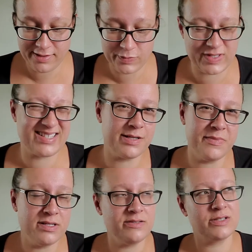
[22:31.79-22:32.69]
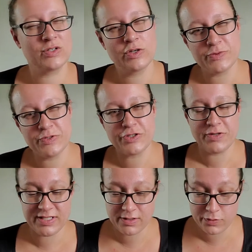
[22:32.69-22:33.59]
The cinnamon and the Christmas
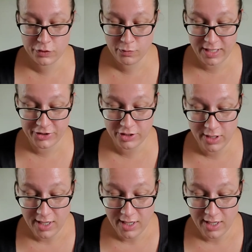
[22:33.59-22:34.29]
tree, it's a little too much.